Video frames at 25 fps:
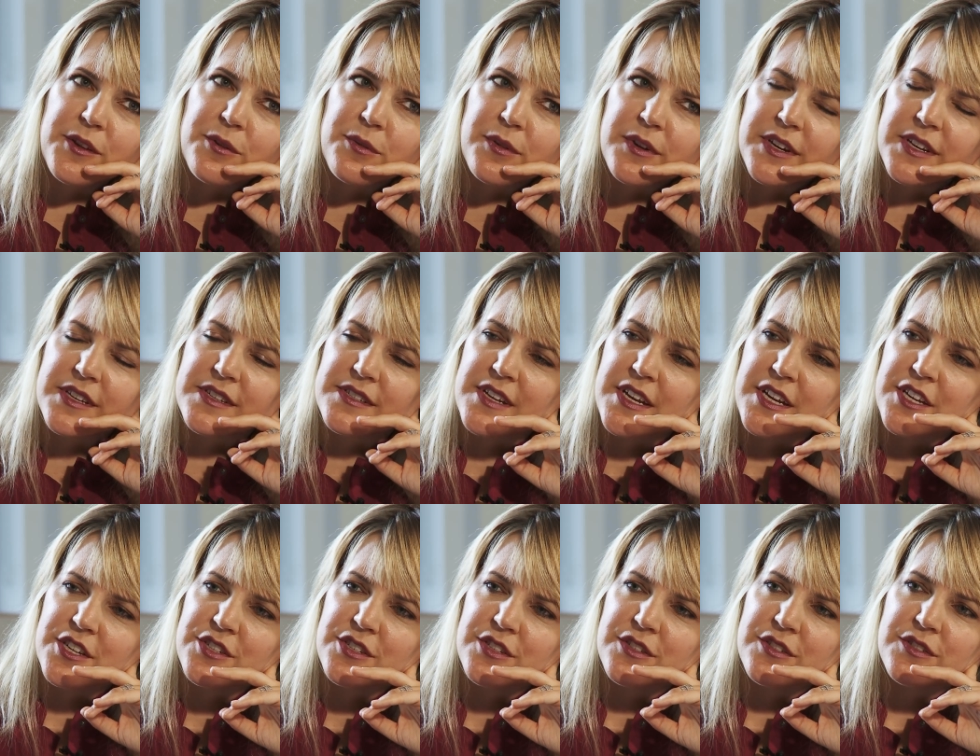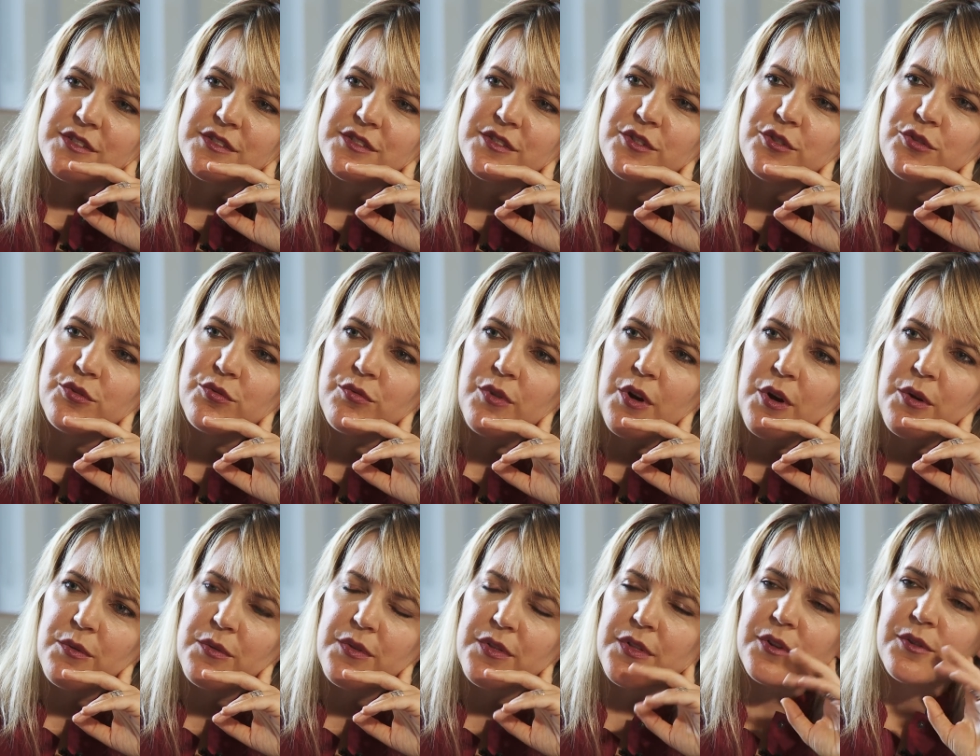the organization's
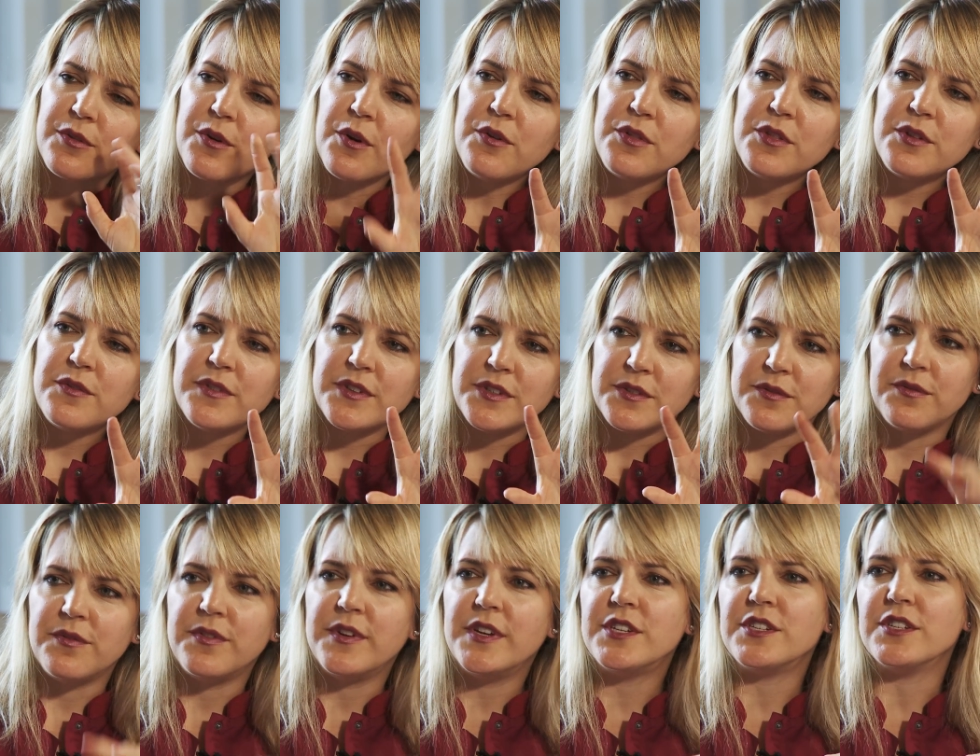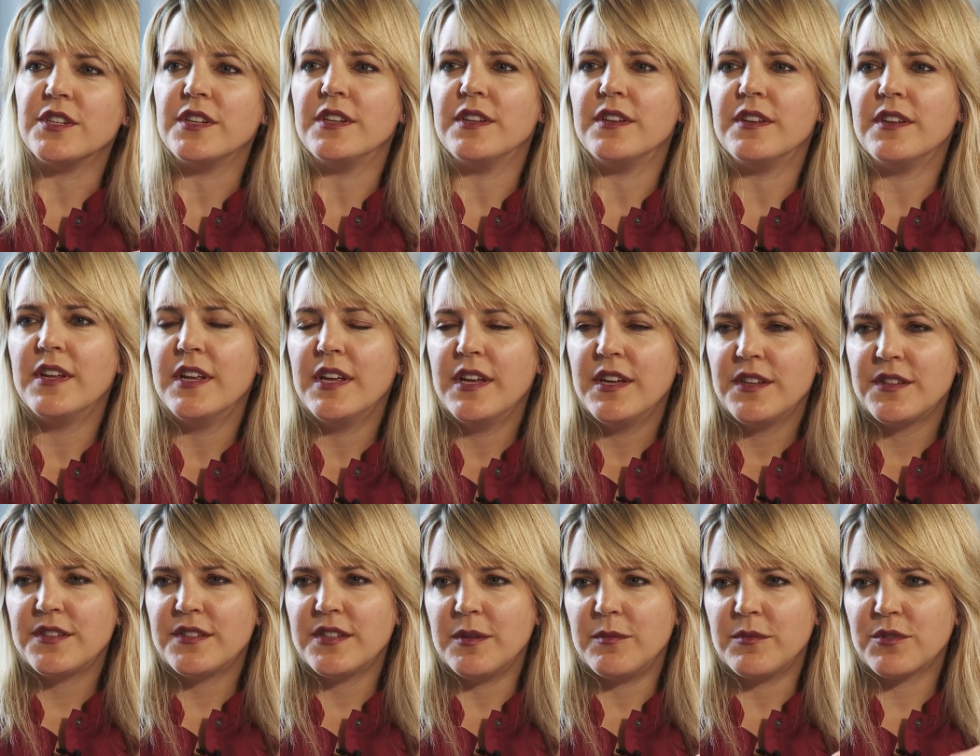growth. The growth of its vision
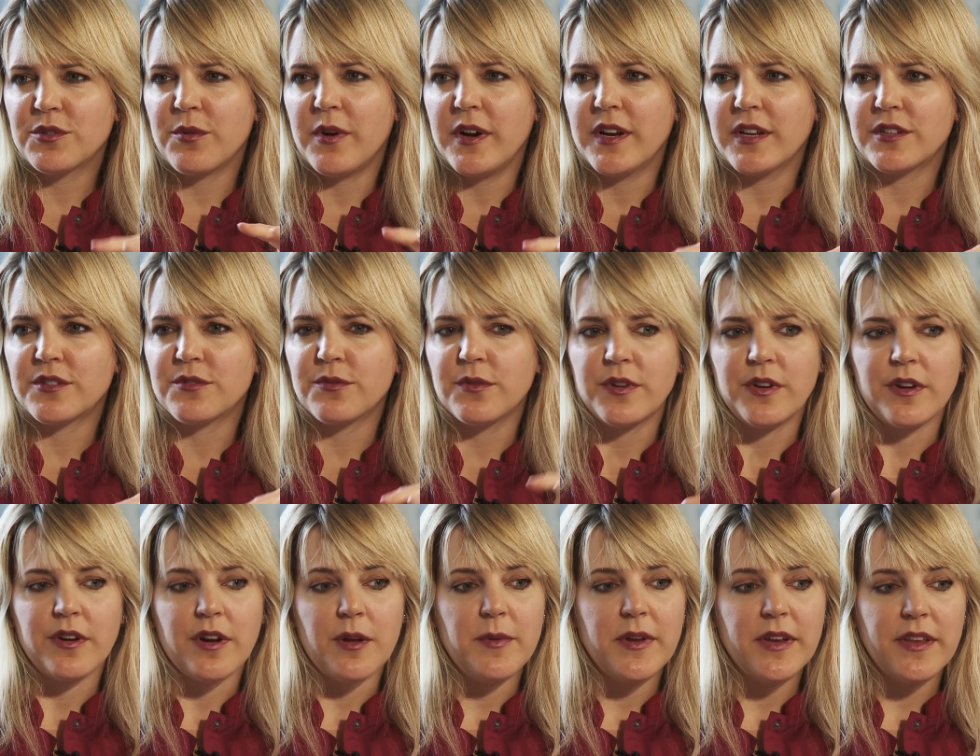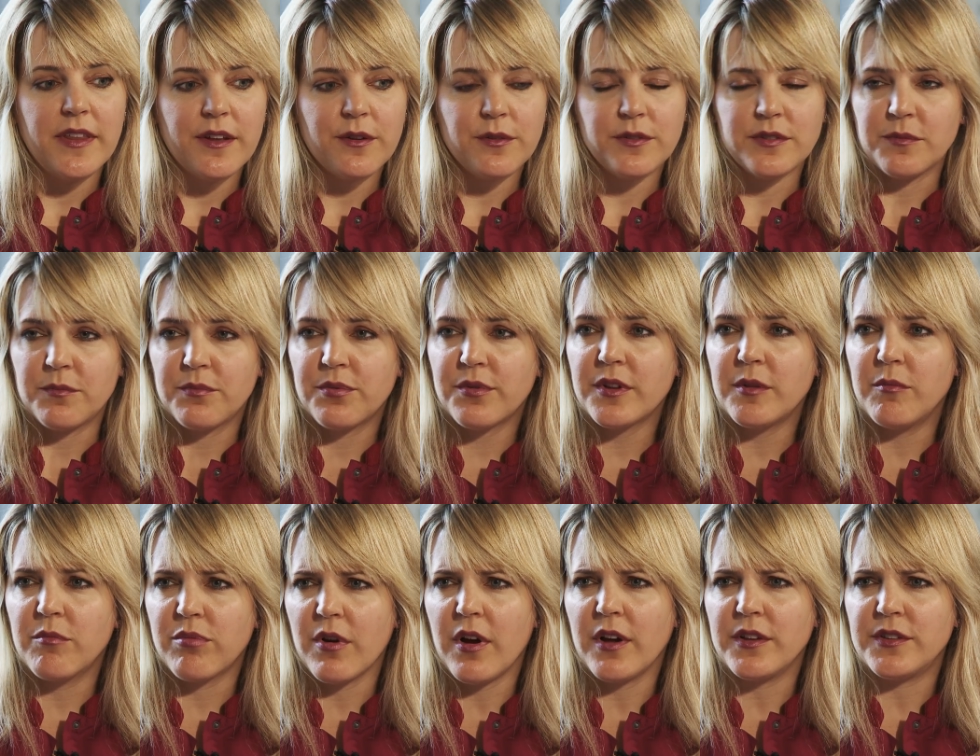seems quite extraordinary. I mean, there was a pretty
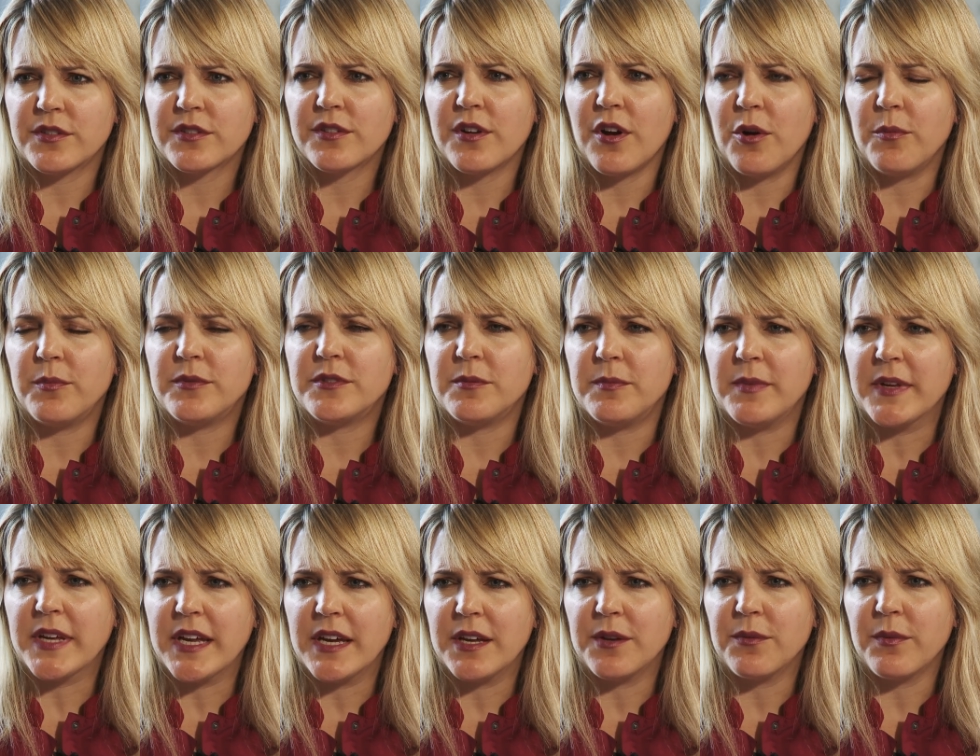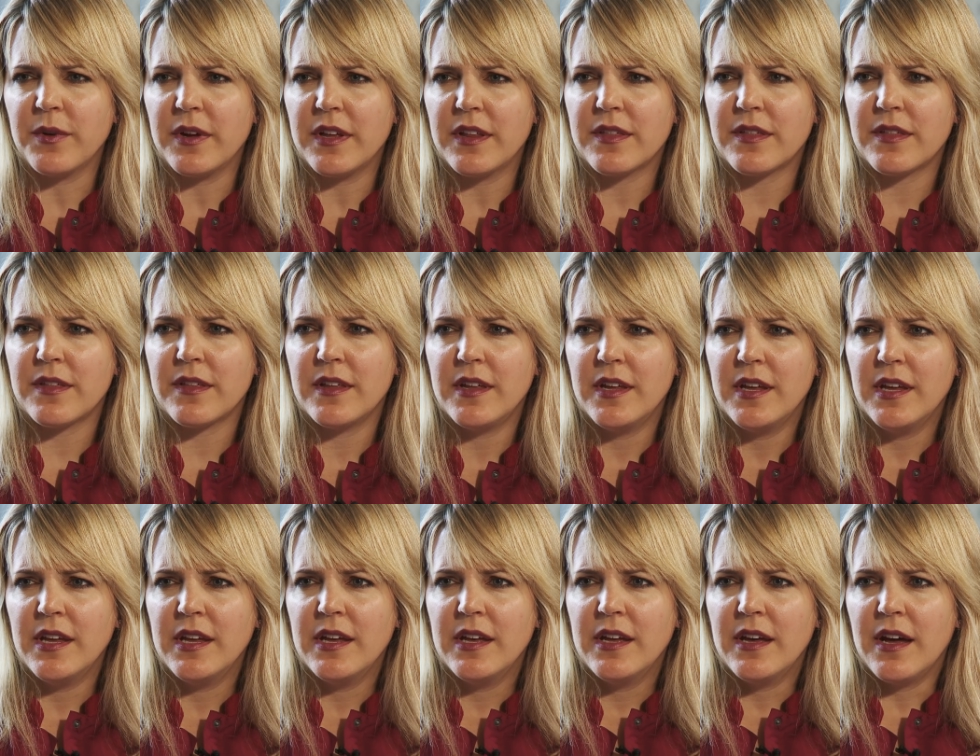broad scope to begin with.
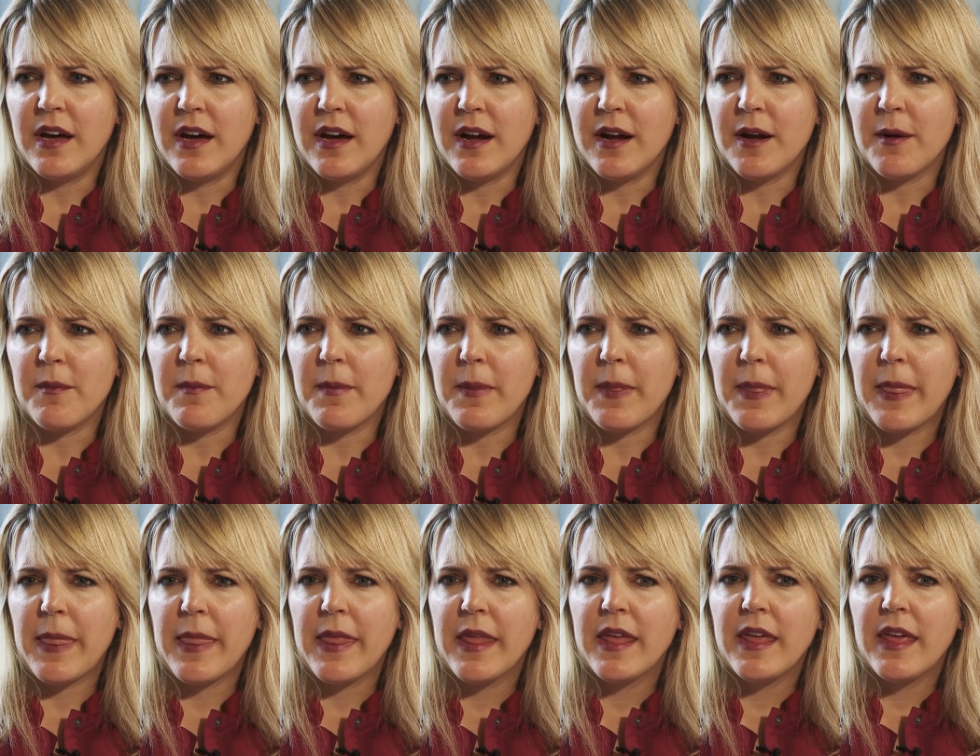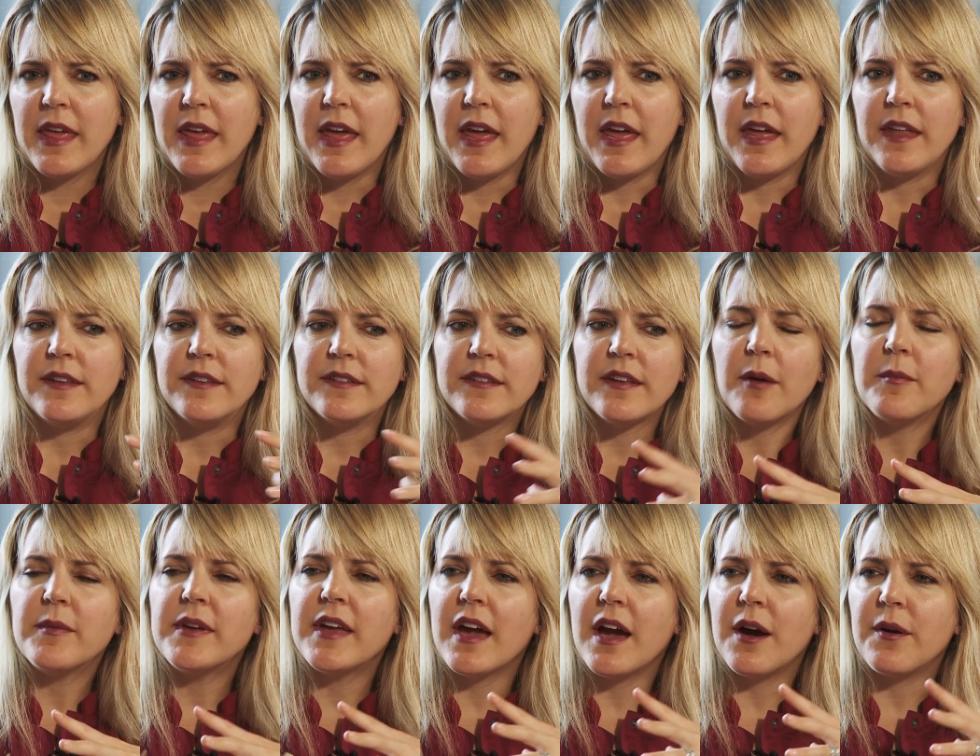Um, and tell
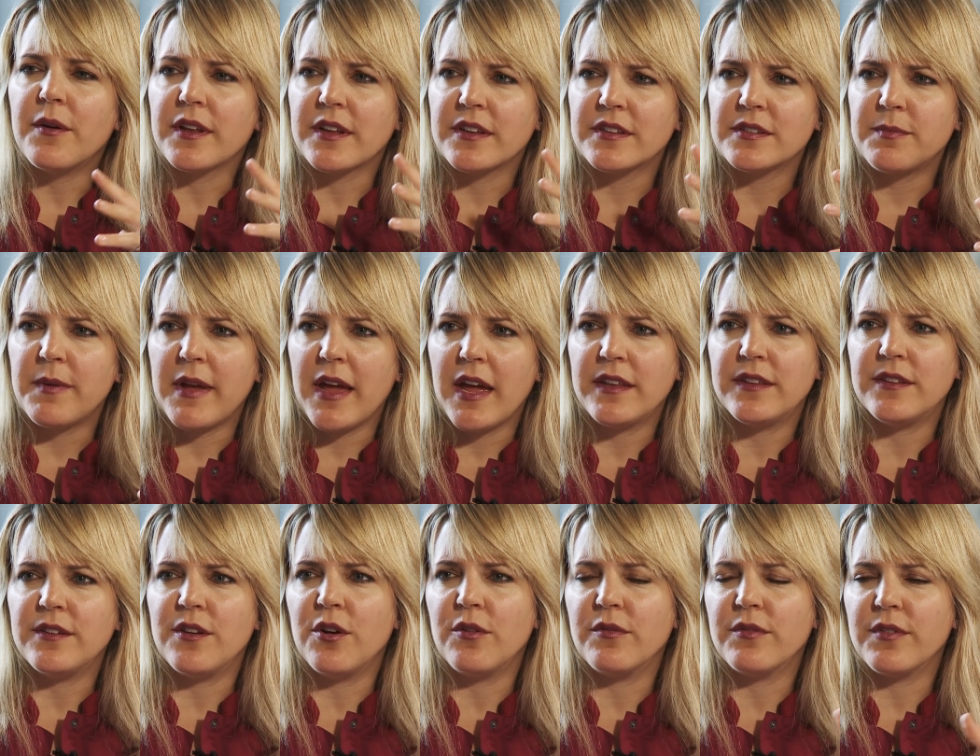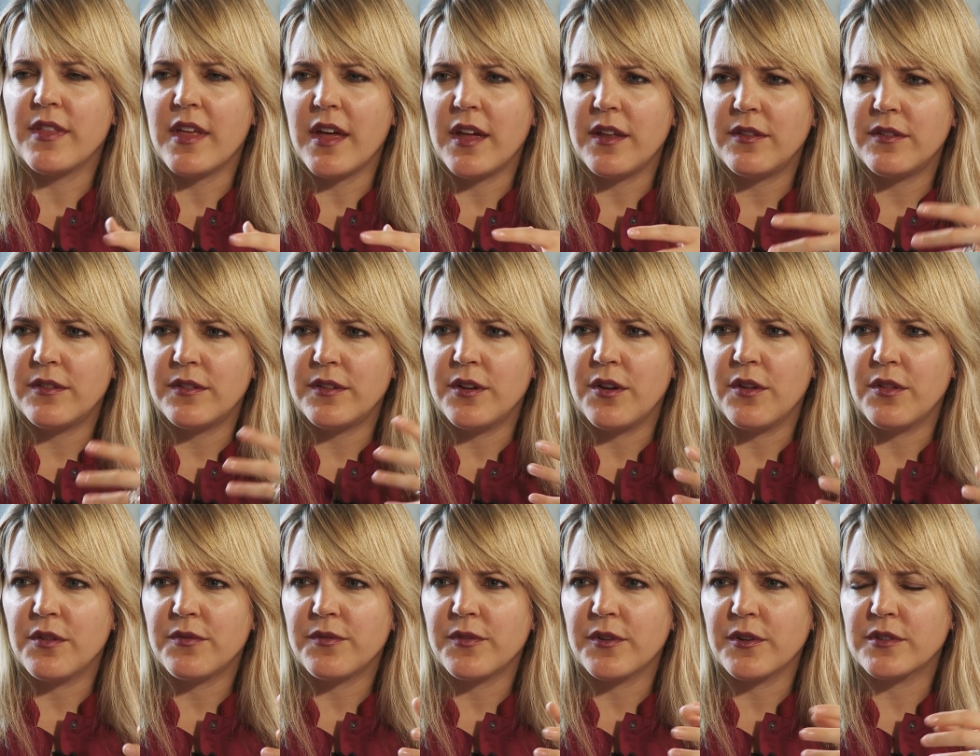me how it expanded over that, you know,
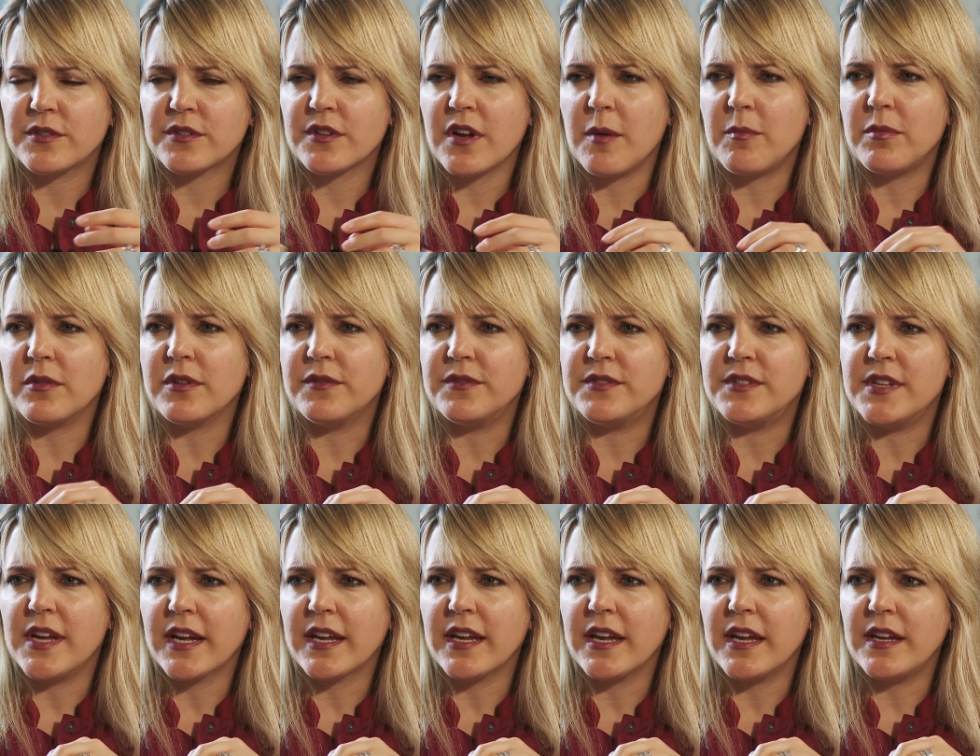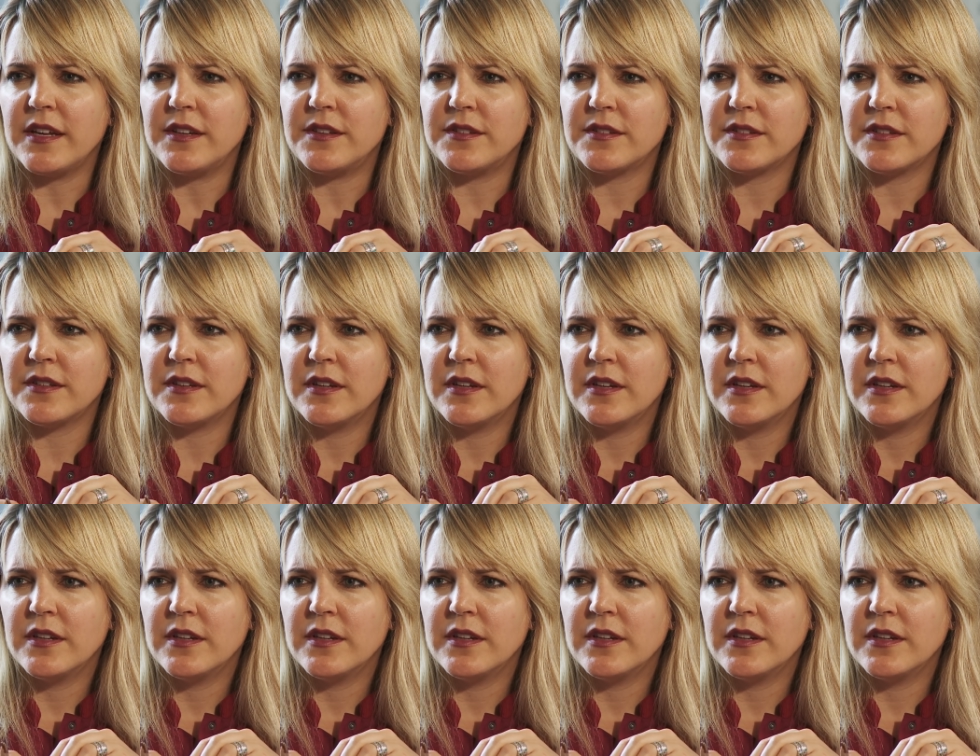the first couple of decades